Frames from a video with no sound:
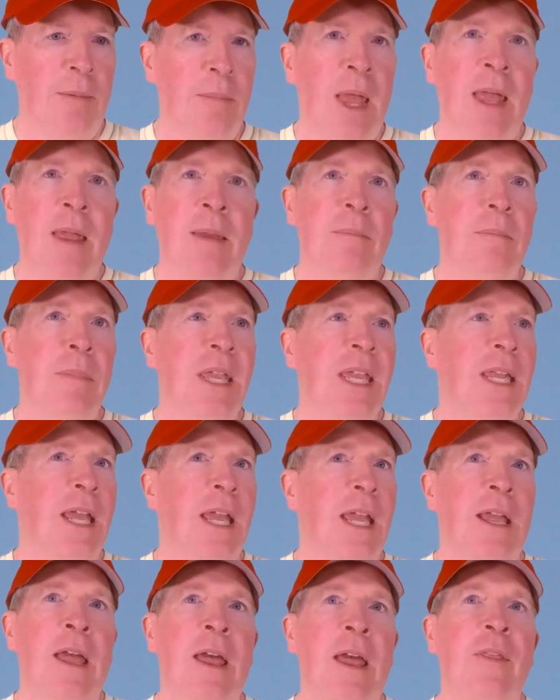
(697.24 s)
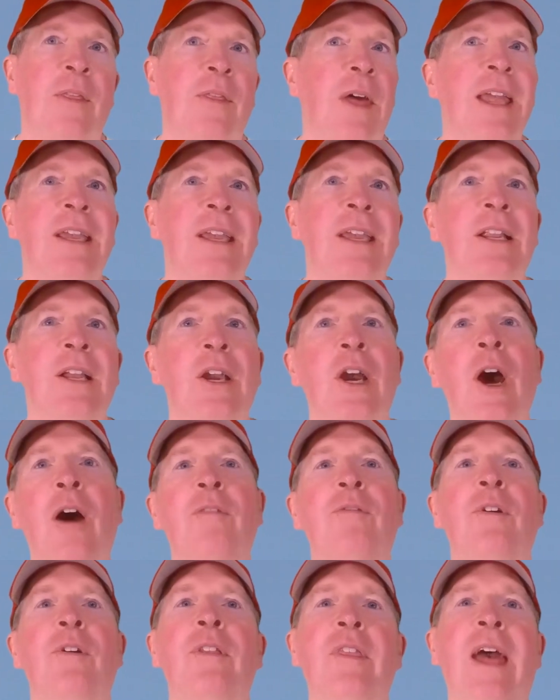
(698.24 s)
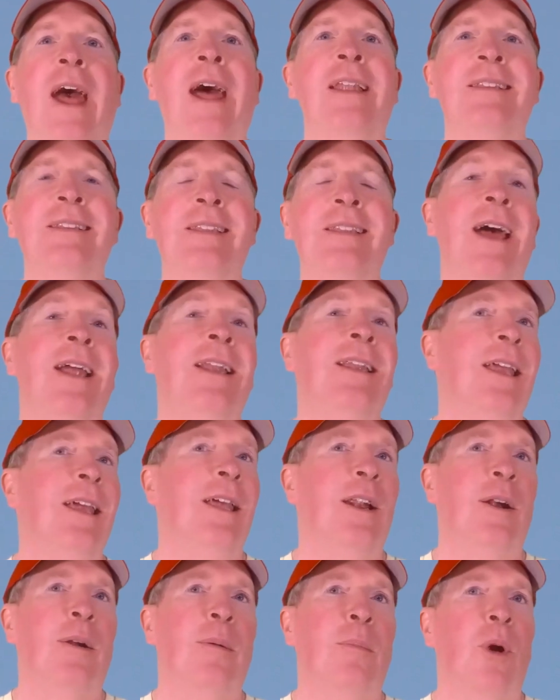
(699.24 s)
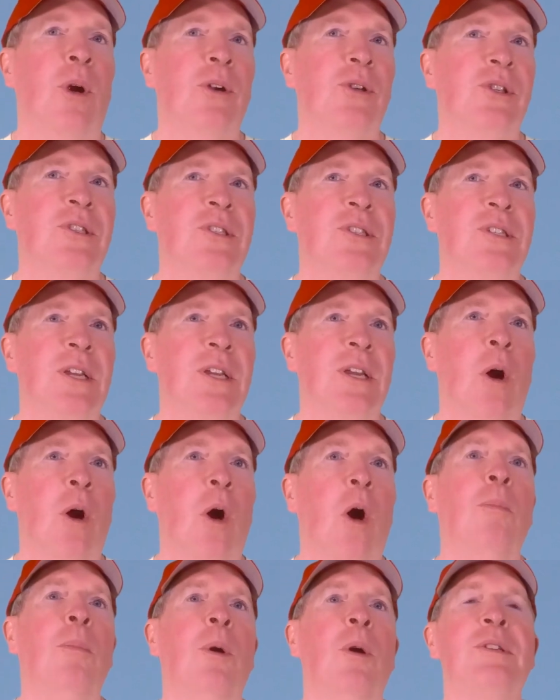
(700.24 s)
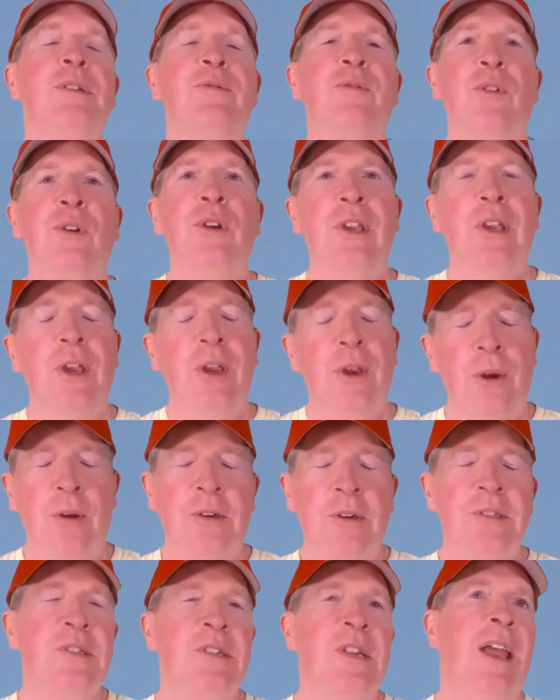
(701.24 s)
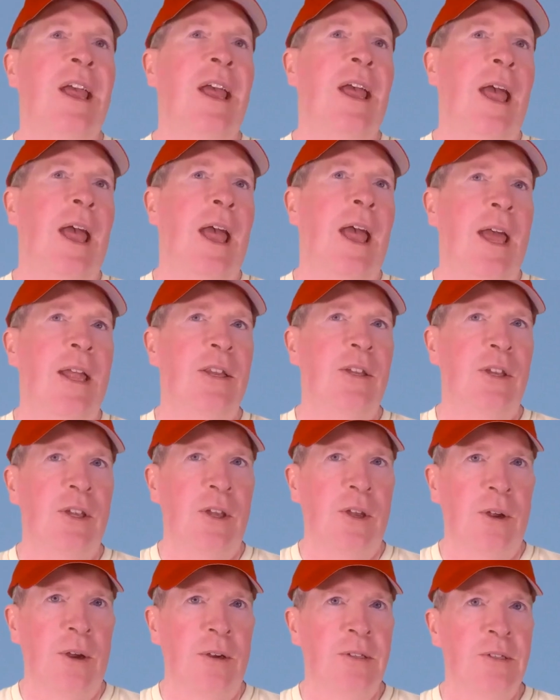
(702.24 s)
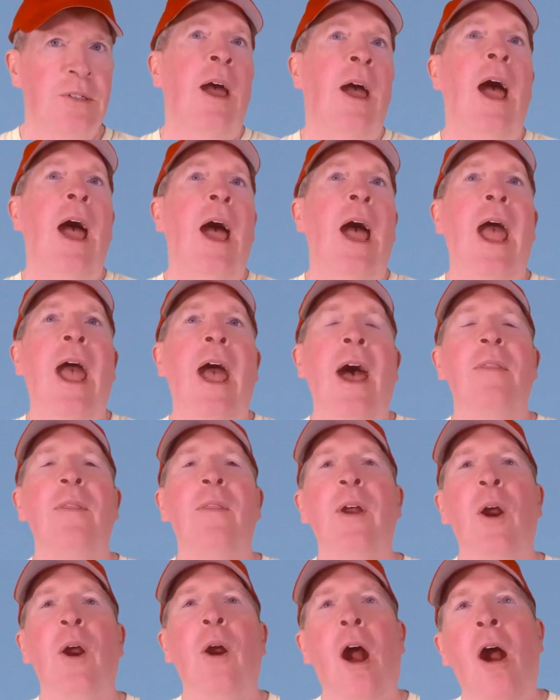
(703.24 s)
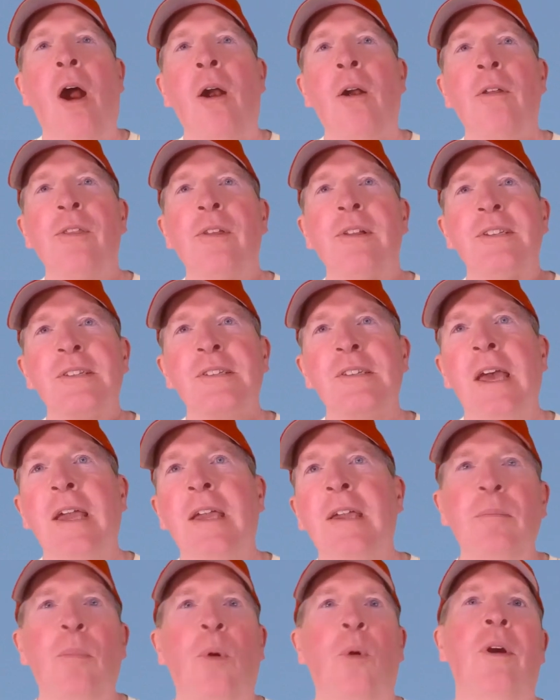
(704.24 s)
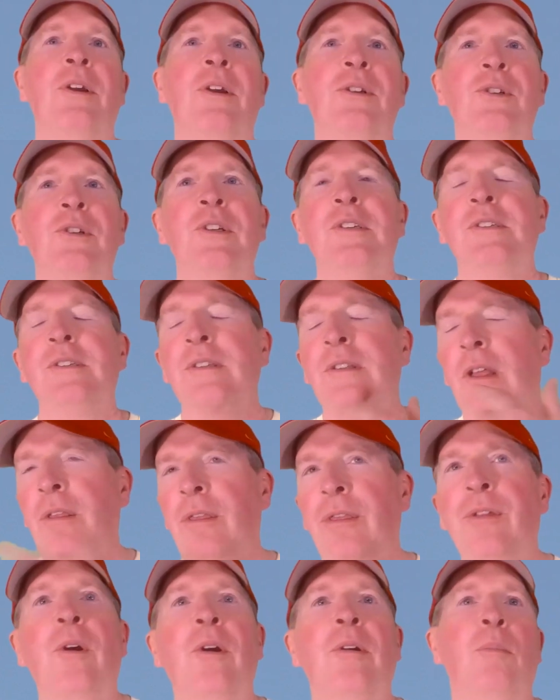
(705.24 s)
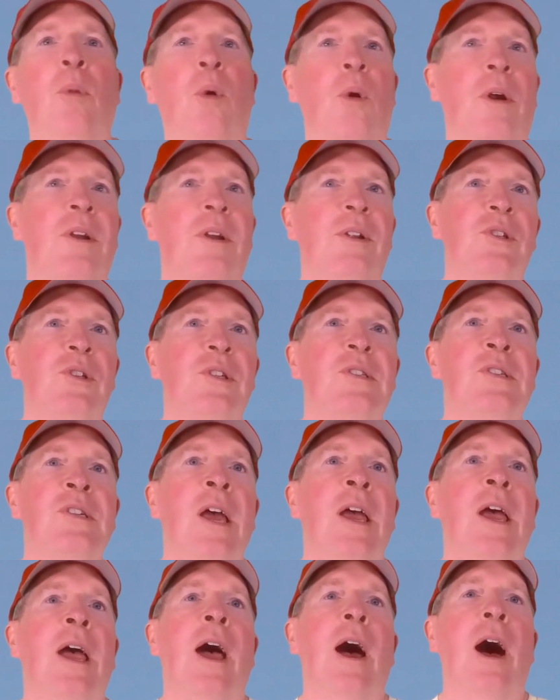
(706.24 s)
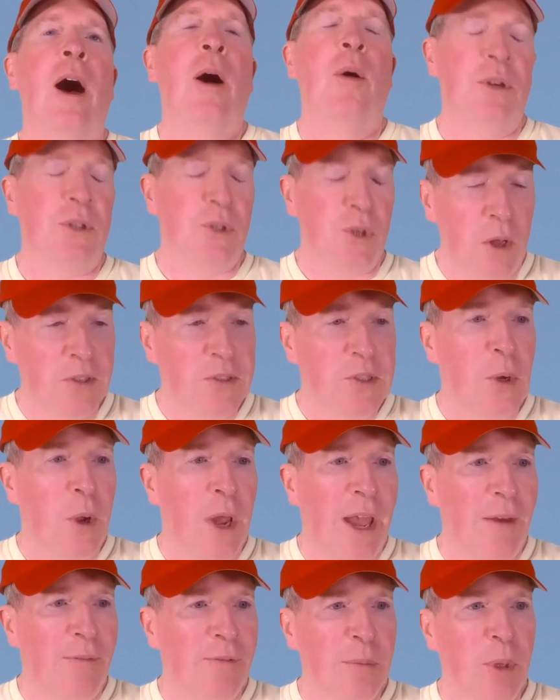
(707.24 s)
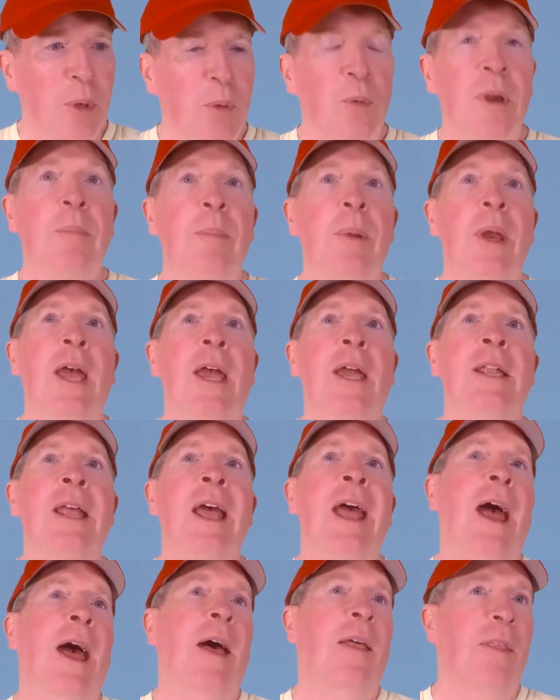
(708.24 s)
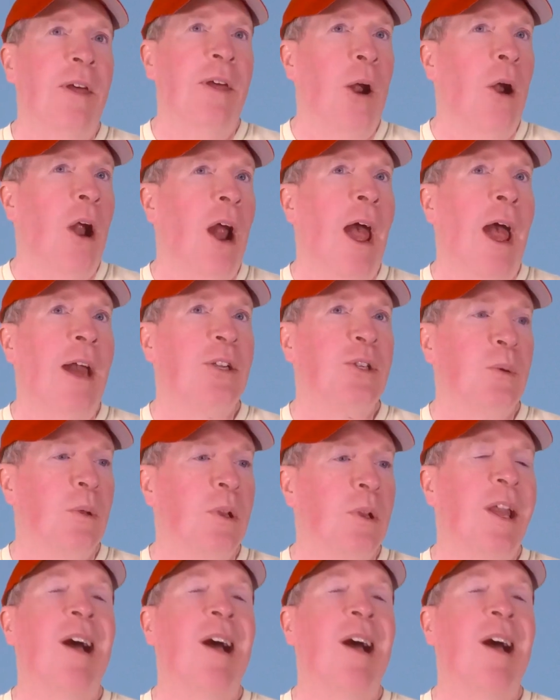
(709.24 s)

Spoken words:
meaning they can cover that debt in an emergency almost for years and years. And there are the second mortgages and the third mortgages, which also have to be repaid, and they're actually a